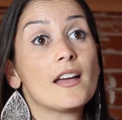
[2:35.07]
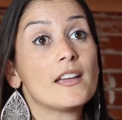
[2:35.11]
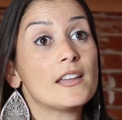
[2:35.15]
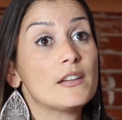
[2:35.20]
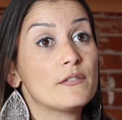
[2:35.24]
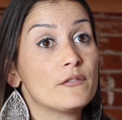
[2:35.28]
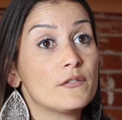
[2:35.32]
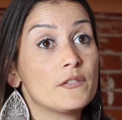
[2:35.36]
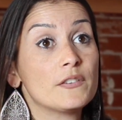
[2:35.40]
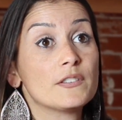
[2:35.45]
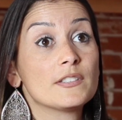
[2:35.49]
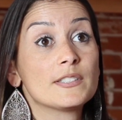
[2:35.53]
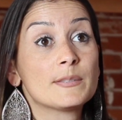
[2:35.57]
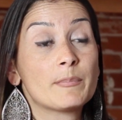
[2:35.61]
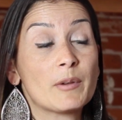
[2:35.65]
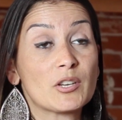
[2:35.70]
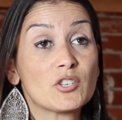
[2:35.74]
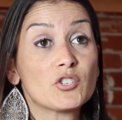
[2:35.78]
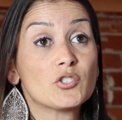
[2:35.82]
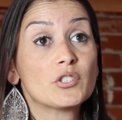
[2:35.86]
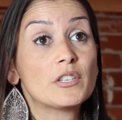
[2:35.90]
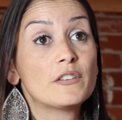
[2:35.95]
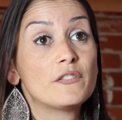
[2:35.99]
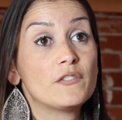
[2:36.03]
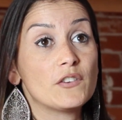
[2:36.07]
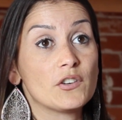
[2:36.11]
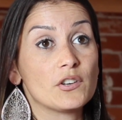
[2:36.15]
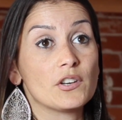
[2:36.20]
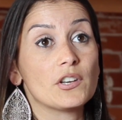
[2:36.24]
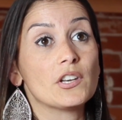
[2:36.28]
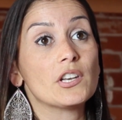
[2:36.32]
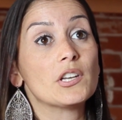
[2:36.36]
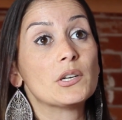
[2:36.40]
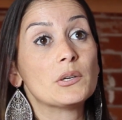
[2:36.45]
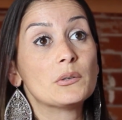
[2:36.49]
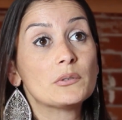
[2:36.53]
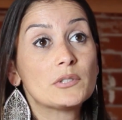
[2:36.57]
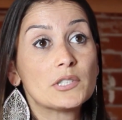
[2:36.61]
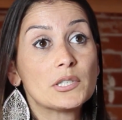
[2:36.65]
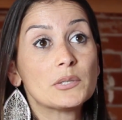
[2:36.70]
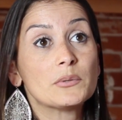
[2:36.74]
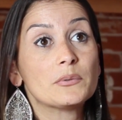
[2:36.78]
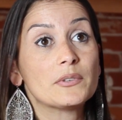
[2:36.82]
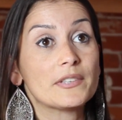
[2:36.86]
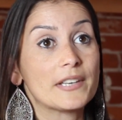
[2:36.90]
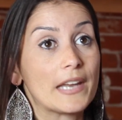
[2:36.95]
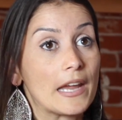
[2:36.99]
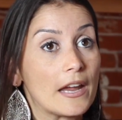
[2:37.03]
especially if you're new
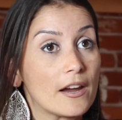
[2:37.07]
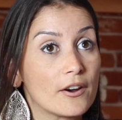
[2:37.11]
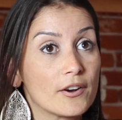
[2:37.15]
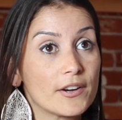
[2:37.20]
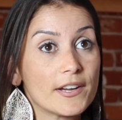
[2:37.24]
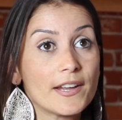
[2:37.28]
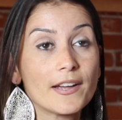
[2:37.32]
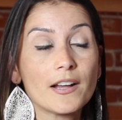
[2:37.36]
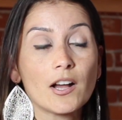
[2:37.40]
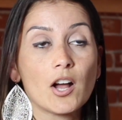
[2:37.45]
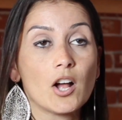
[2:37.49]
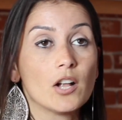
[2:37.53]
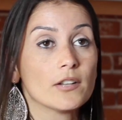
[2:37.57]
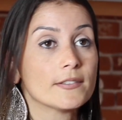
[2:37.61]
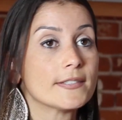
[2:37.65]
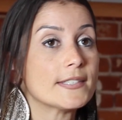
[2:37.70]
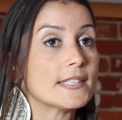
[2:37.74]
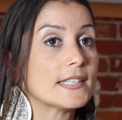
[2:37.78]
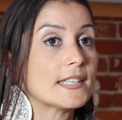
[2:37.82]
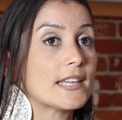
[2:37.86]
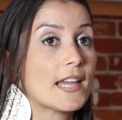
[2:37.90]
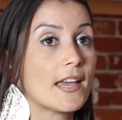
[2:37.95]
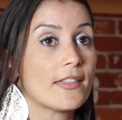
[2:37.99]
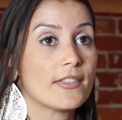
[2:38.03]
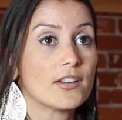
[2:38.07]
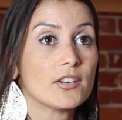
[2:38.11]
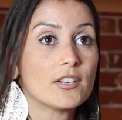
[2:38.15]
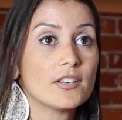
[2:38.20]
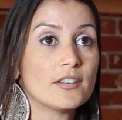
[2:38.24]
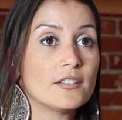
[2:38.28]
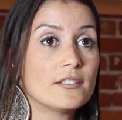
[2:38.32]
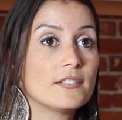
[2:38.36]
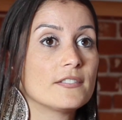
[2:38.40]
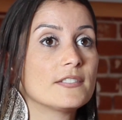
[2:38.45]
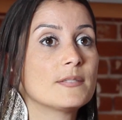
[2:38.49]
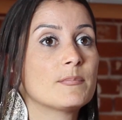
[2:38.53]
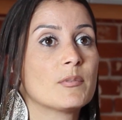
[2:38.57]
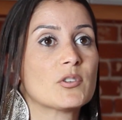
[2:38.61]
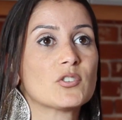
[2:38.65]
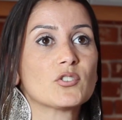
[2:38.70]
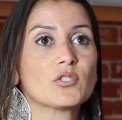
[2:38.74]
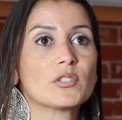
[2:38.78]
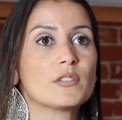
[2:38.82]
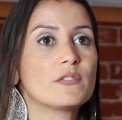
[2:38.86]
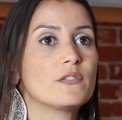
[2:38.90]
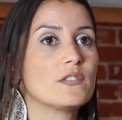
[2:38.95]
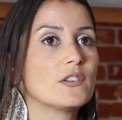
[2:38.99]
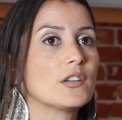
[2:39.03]
to an area altogether,
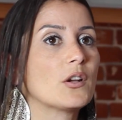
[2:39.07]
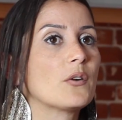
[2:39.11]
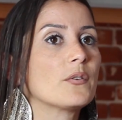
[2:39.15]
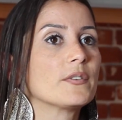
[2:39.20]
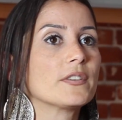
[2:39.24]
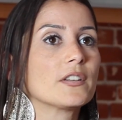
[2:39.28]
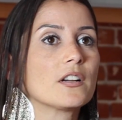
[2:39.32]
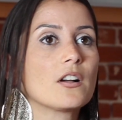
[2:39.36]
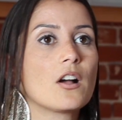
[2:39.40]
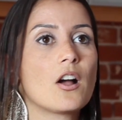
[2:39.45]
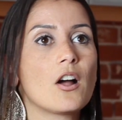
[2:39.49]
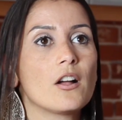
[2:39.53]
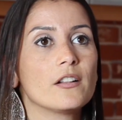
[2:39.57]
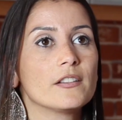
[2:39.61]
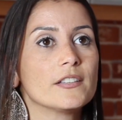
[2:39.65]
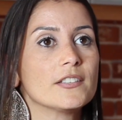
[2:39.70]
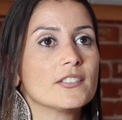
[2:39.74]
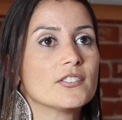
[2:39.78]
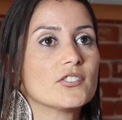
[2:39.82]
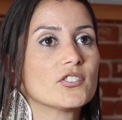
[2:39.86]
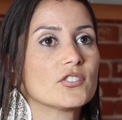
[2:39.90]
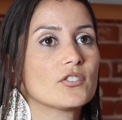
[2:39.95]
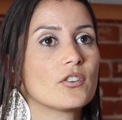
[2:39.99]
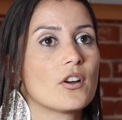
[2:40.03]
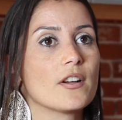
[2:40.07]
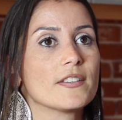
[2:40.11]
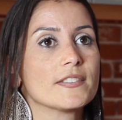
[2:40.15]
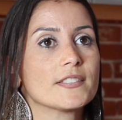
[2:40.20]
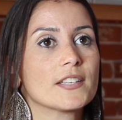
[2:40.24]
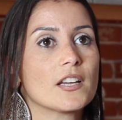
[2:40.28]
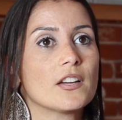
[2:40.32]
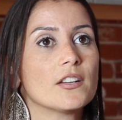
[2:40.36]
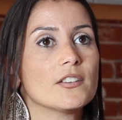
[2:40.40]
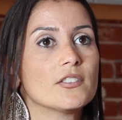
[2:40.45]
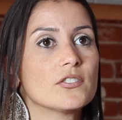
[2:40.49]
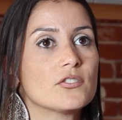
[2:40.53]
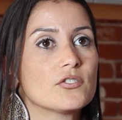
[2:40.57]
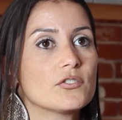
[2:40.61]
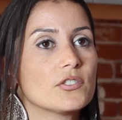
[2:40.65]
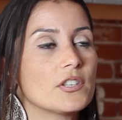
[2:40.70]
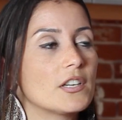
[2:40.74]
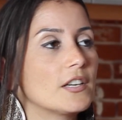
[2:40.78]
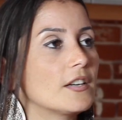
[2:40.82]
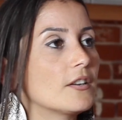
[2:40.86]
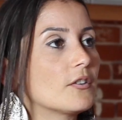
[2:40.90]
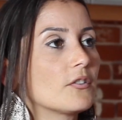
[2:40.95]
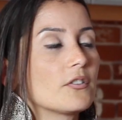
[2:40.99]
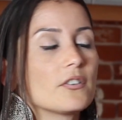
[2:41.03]
especially if you're going to college, cross
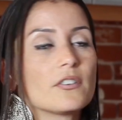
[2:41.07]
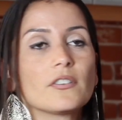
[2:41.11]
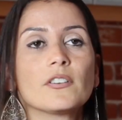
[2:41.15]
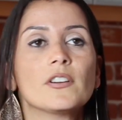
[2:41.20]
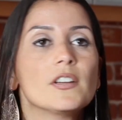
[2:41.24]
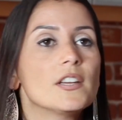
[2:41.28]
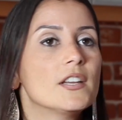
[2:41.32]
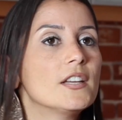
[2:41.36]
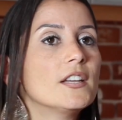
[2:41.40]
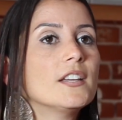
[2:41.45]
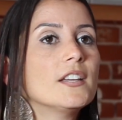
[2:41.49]
country, or